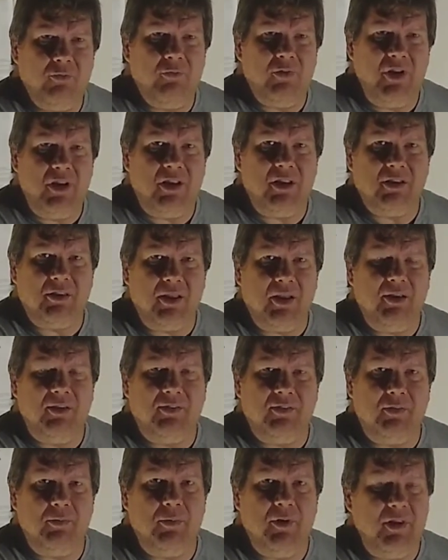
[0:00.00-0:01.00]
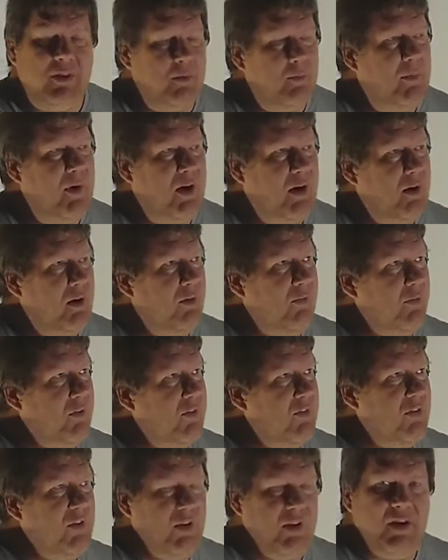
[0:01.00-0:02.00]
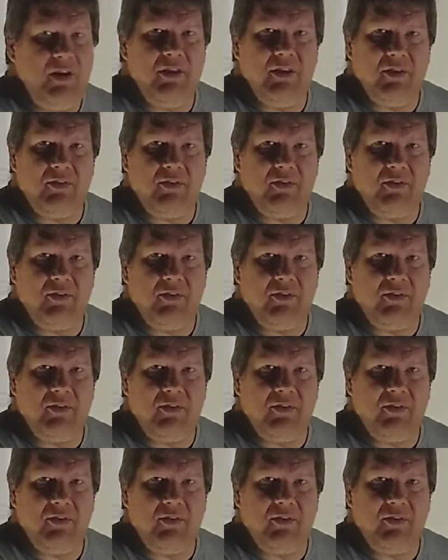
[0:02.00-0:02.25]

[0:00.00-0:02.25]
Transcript: a week it takes to be the mayor of a city